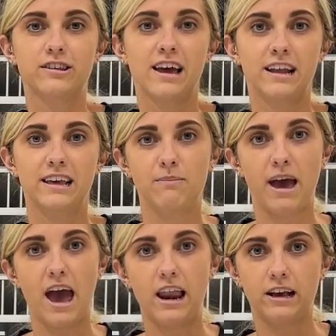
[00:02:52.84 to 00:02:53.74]
Kind of keep
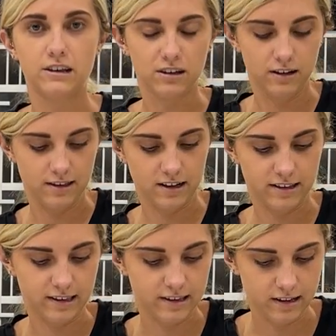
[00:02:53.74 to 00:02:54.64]
adding until it's the
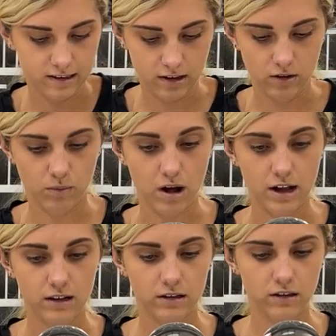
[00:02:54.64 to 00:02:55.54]
consistency you
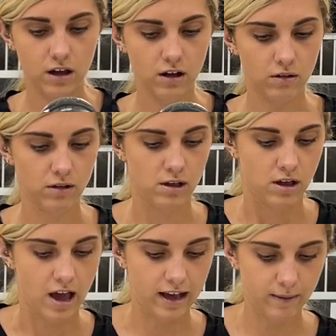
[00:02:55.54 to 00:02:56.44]
want. So
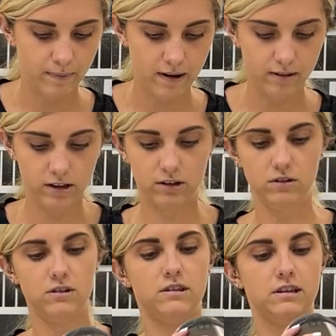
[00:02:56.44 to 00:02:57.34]
I could probably do
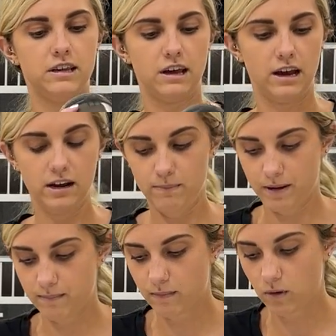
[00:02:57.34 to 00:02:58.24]
just a tiny
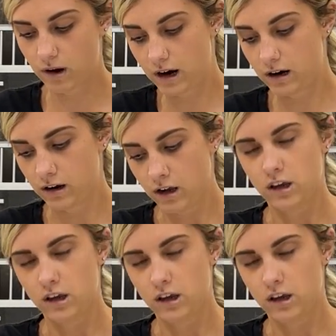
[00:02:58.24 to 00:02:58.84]
bit more.